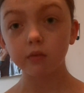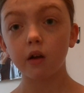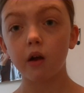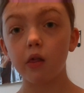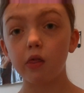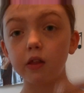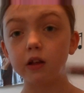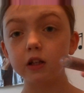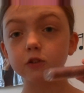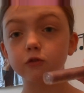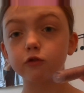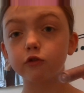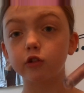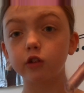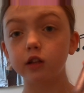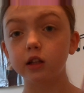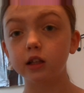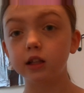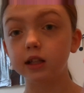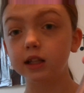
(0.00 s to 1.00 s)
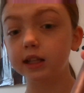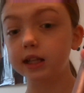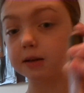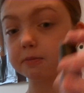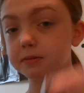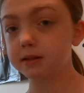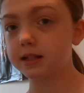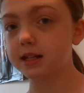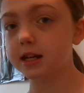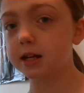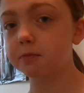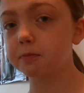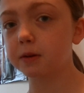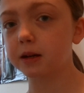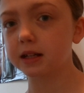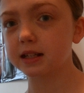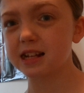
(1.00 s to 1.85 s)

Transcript: this for lipstick because